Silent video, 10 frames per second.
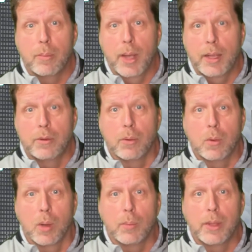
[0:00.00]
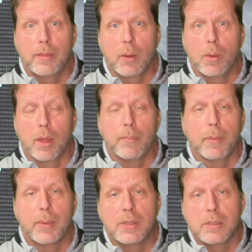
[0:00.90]
buying new equipment that will help the
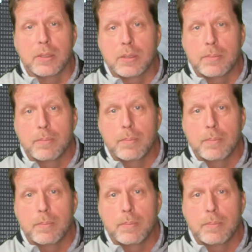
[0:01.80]
business.